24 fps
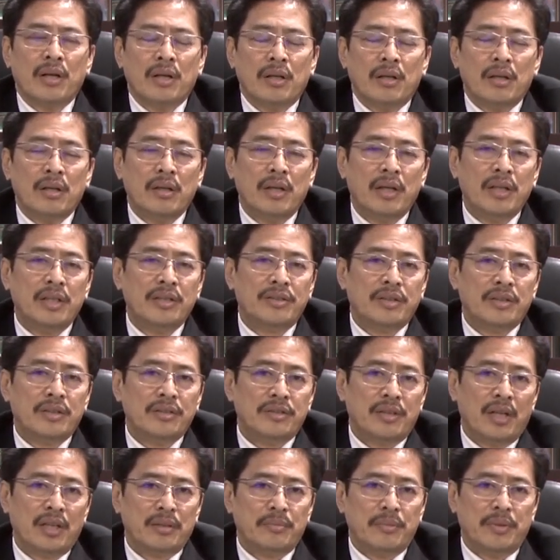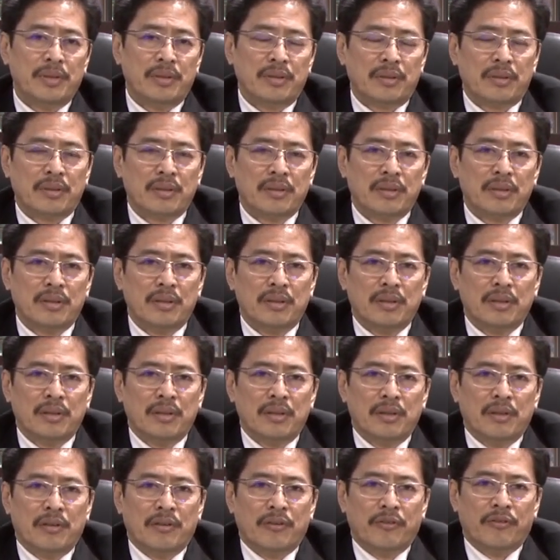Ladies and gentlemen,
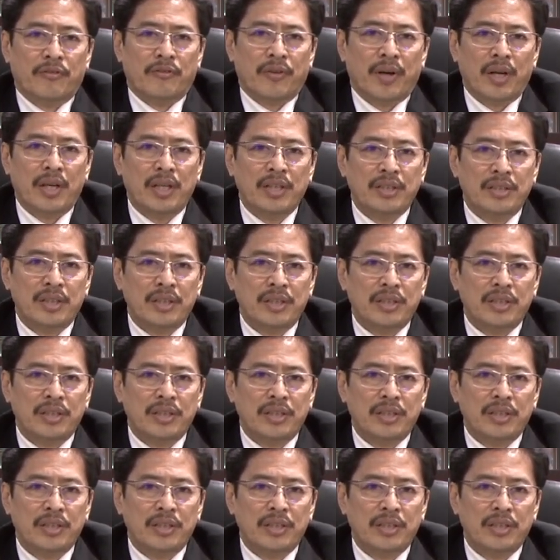financial